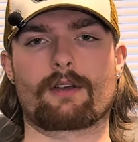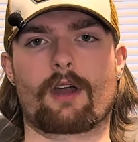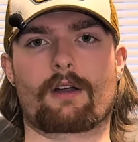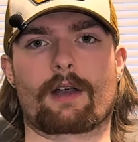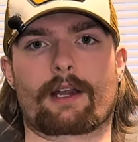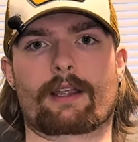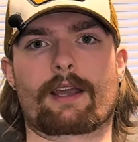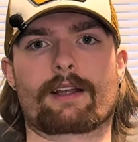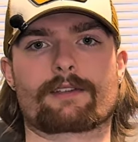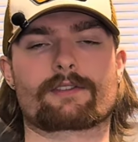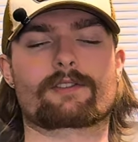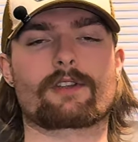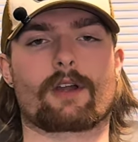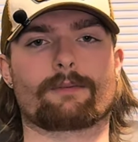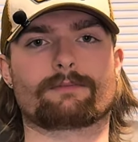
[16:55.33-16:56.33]
Alright guys,
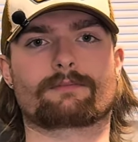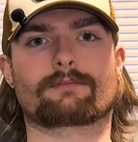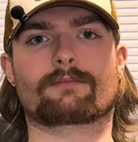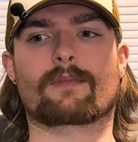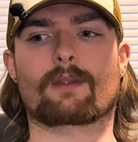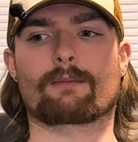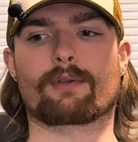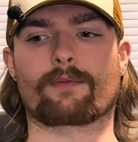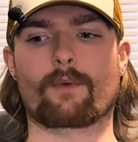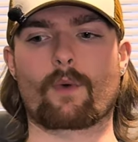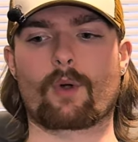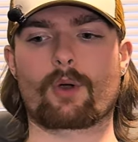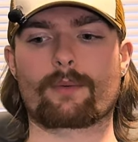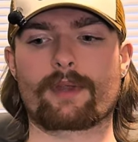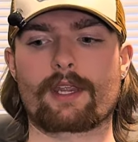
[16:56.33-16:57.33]
so
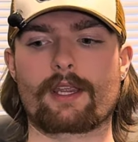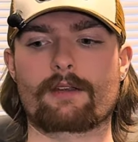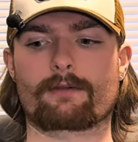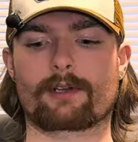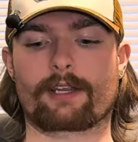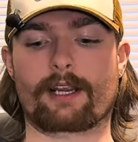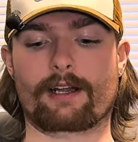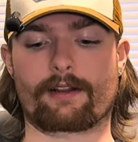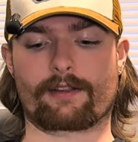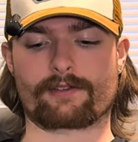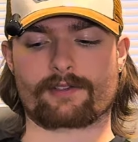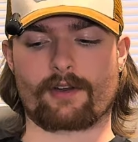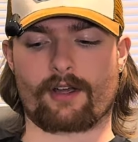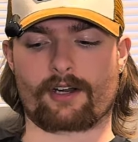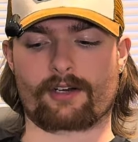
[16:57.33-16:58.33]
before we really get into the
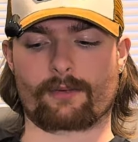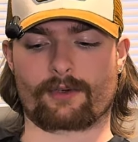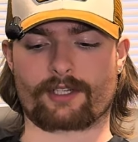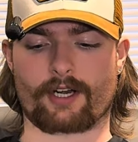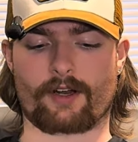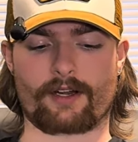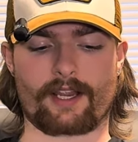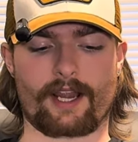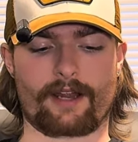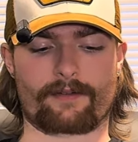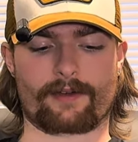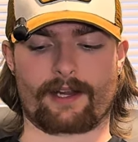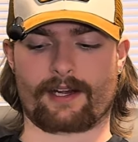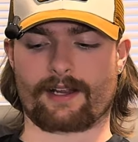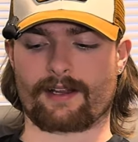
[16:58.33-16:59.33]
soldering, which I already have
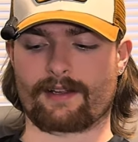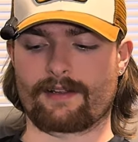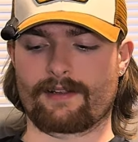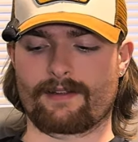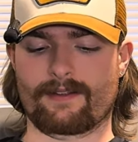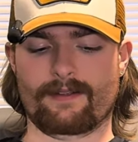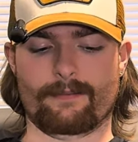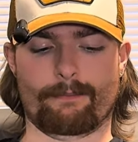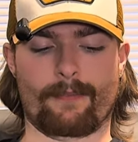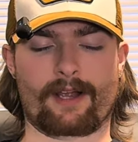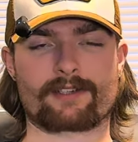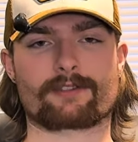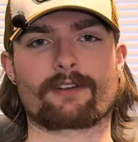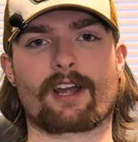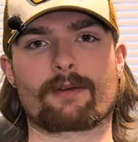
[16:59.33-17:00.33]
kind of
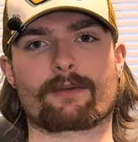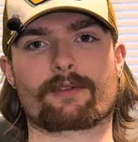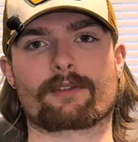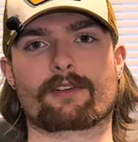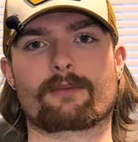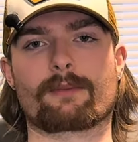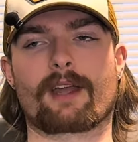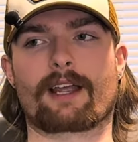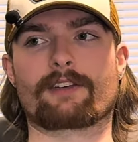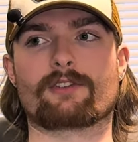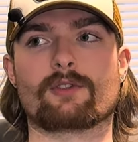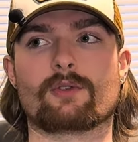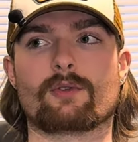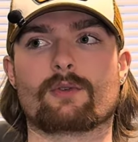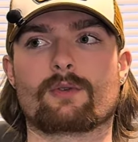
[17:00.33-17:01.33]
messed around with a little bit, I
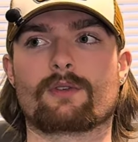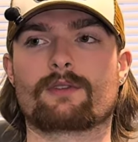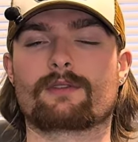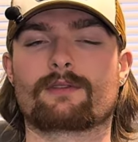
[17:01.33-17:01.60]
do